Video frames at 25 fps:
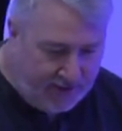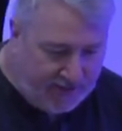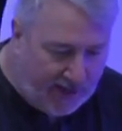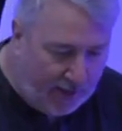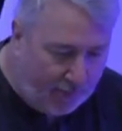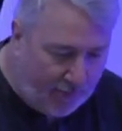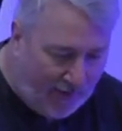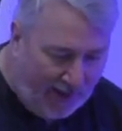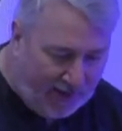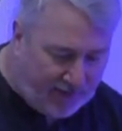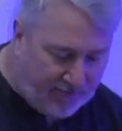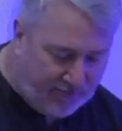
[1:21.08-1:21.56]

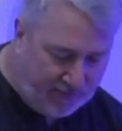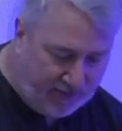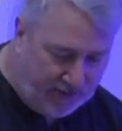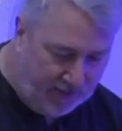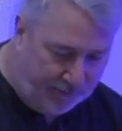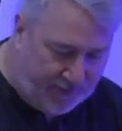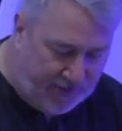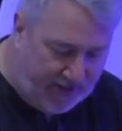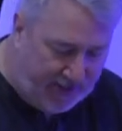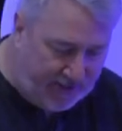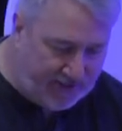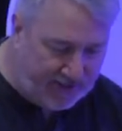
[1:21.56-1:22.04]
Now, my
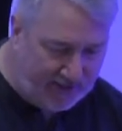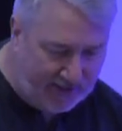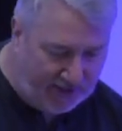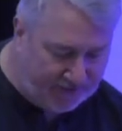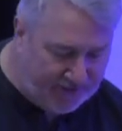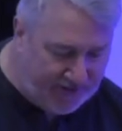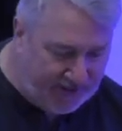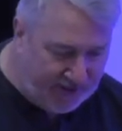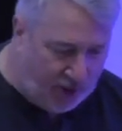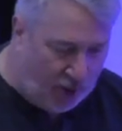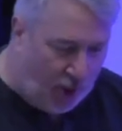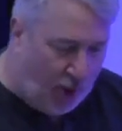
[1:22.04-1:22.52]
opinion, I
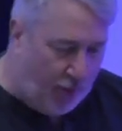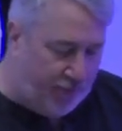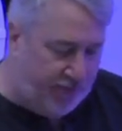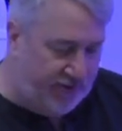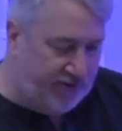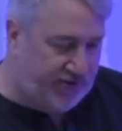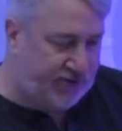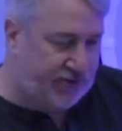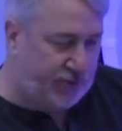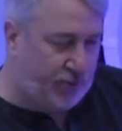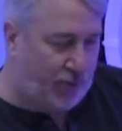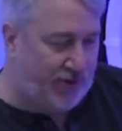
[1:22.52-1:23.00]
think
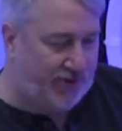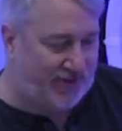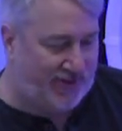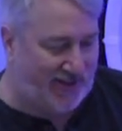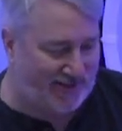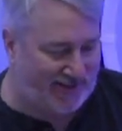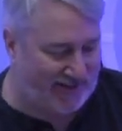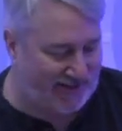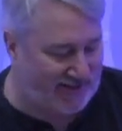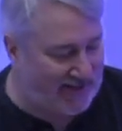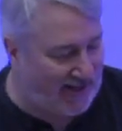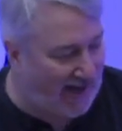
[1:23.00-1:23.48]
open source
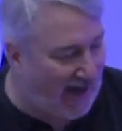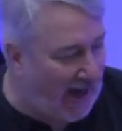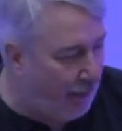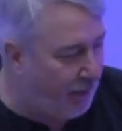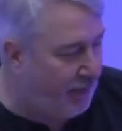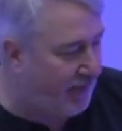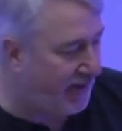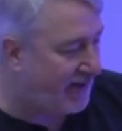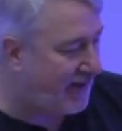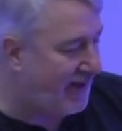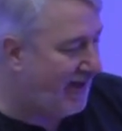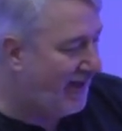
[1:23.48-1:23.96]
as a
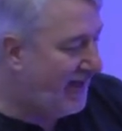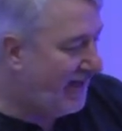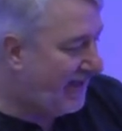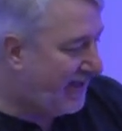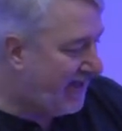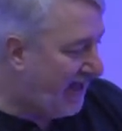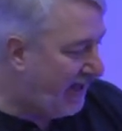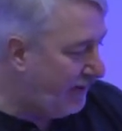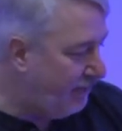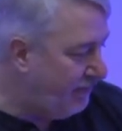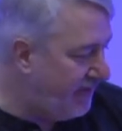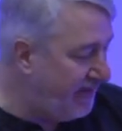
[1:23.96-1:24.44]
topic
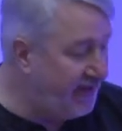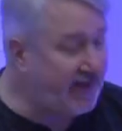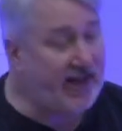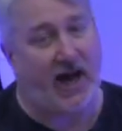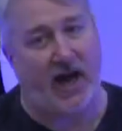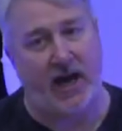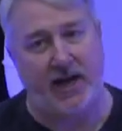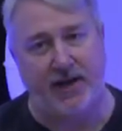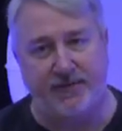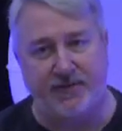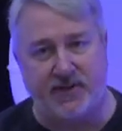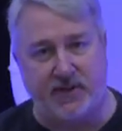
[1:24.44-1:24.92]
can be
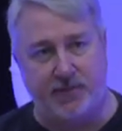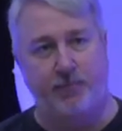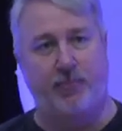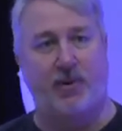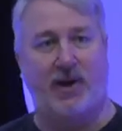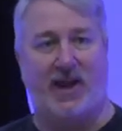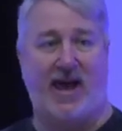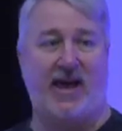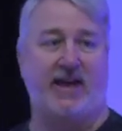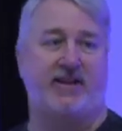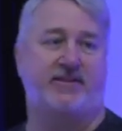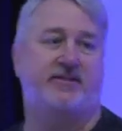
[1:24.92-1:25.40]
kind of
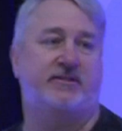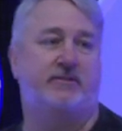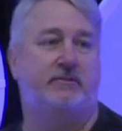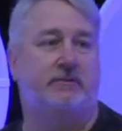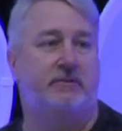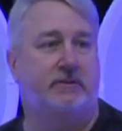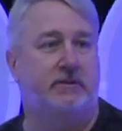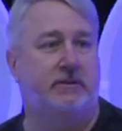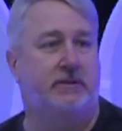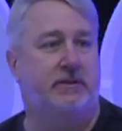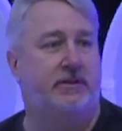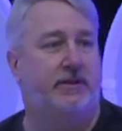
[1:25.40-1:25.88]
complex.
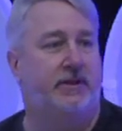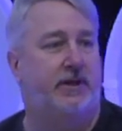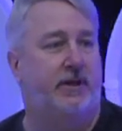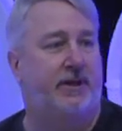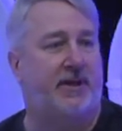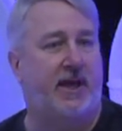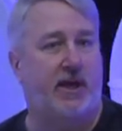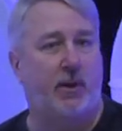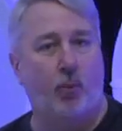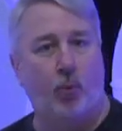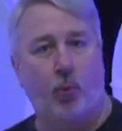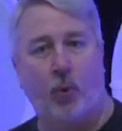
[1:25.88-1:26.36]

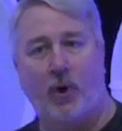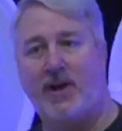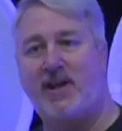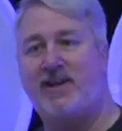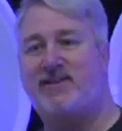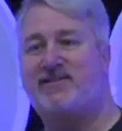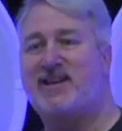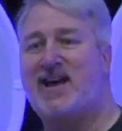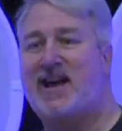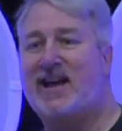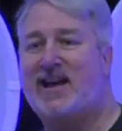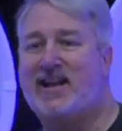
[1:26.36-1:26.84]
Okay, what
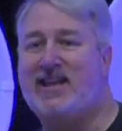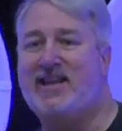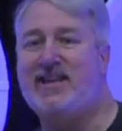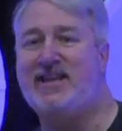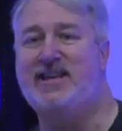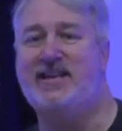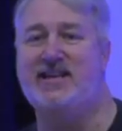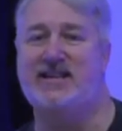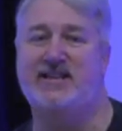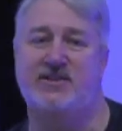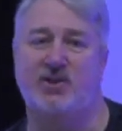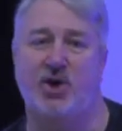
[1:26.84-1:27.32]
exactly
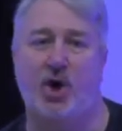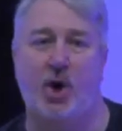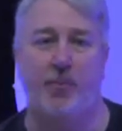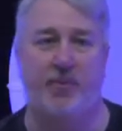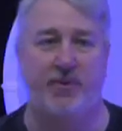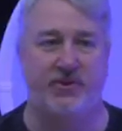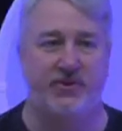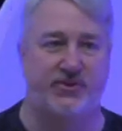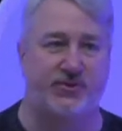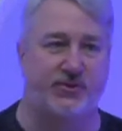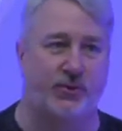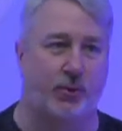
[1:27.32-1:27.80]
is
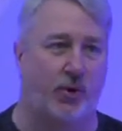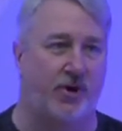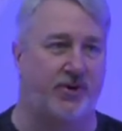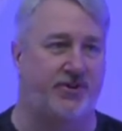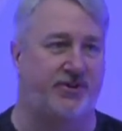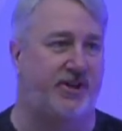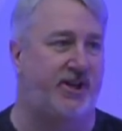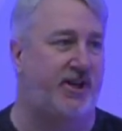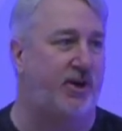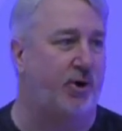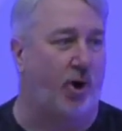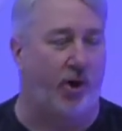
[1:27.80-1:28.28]
open
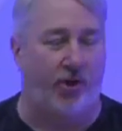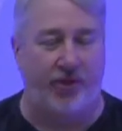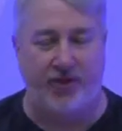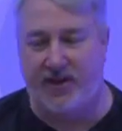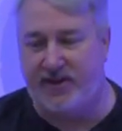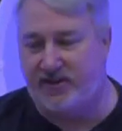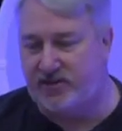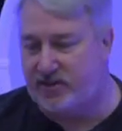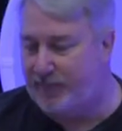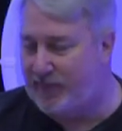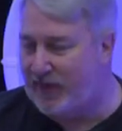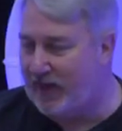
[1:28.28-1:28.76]
source? You hear all
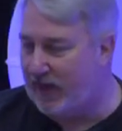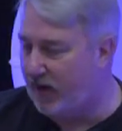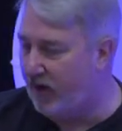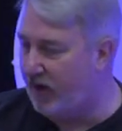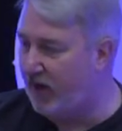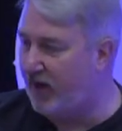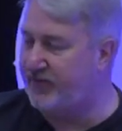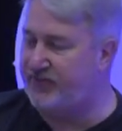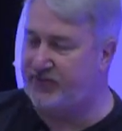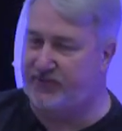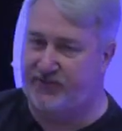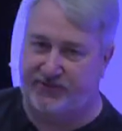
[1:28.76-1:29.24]
things about
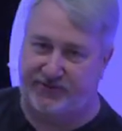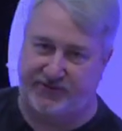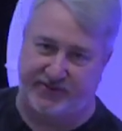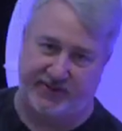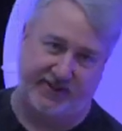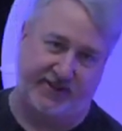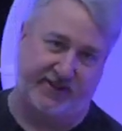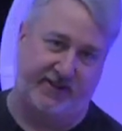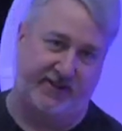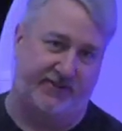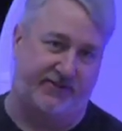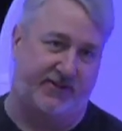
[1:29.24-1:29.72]

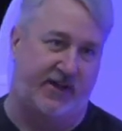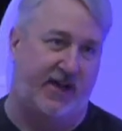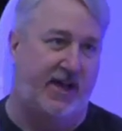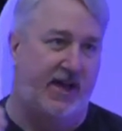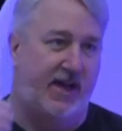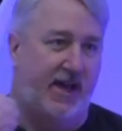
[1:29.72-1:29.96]
licenses